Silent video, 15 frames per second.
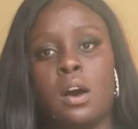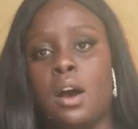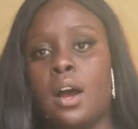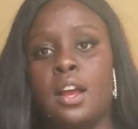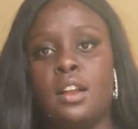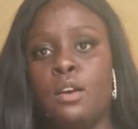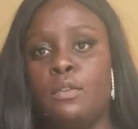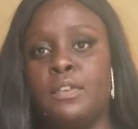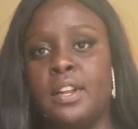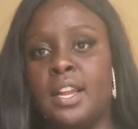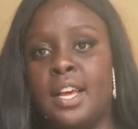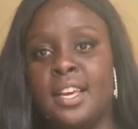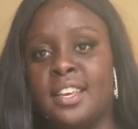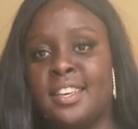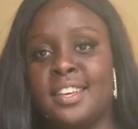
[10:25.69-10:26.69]
I love it.
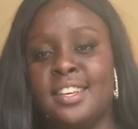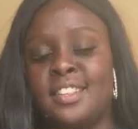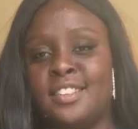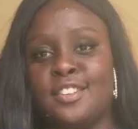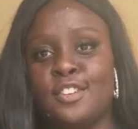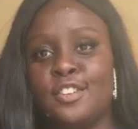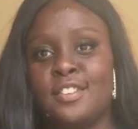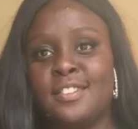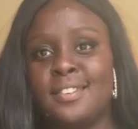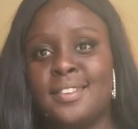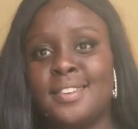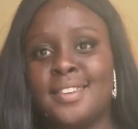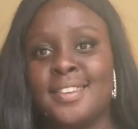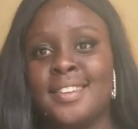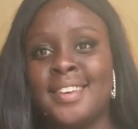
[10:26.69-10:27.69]
Like, it's
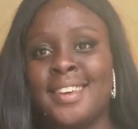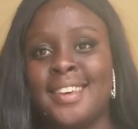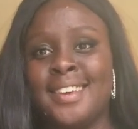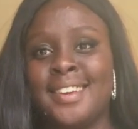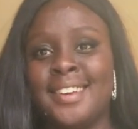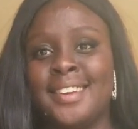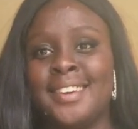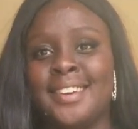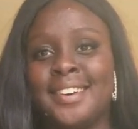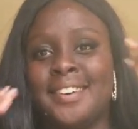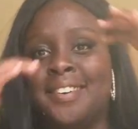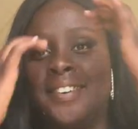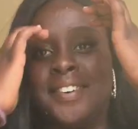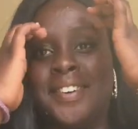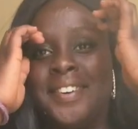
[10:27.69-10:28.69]
just,
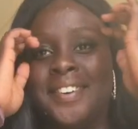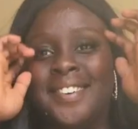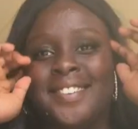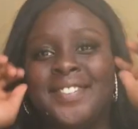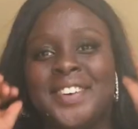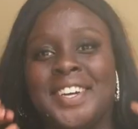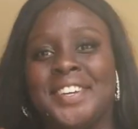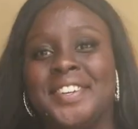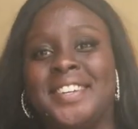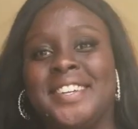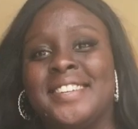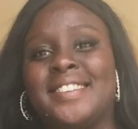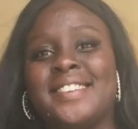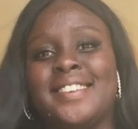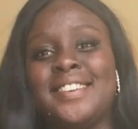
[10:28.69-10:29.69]
oh my
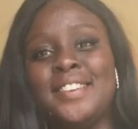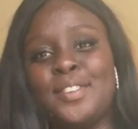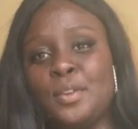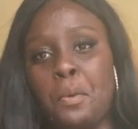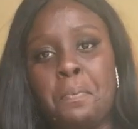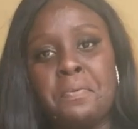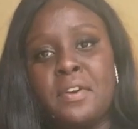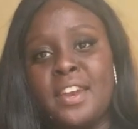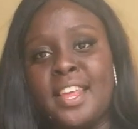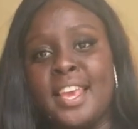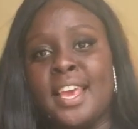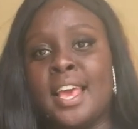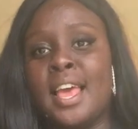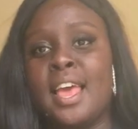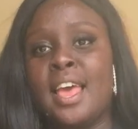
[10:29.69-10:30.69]
goodness. She's so pretty.
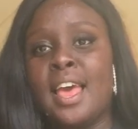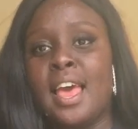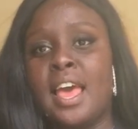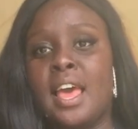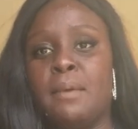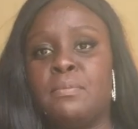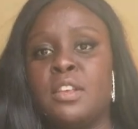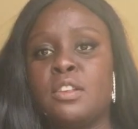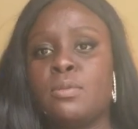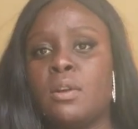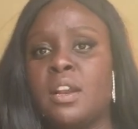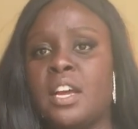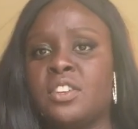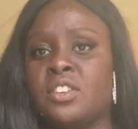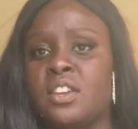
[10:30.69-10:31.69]
This
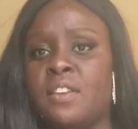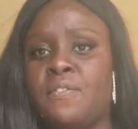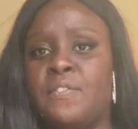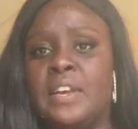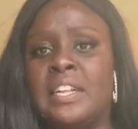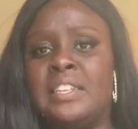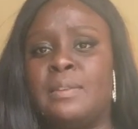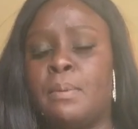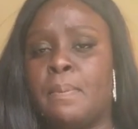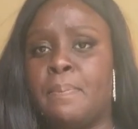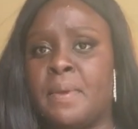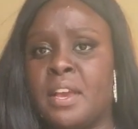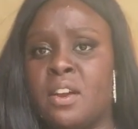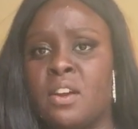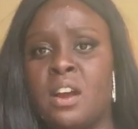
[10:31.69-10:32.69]
one actually feels a bit
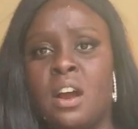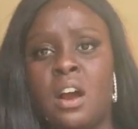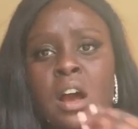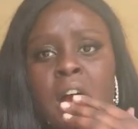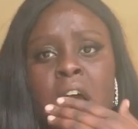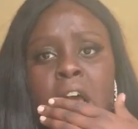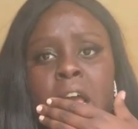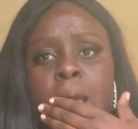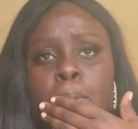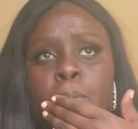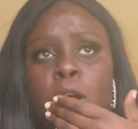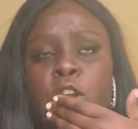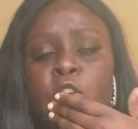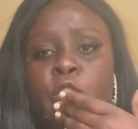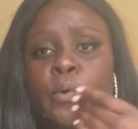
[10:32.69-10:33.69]
bigger. I'm
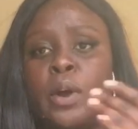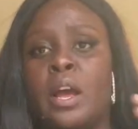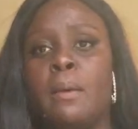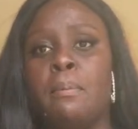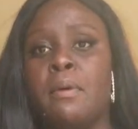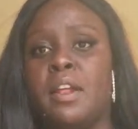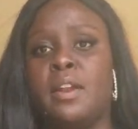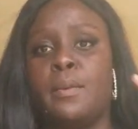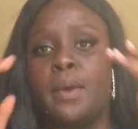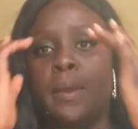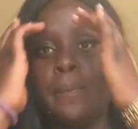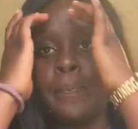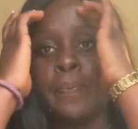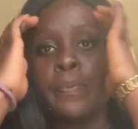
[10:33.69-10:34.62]
not sure why, but anyway.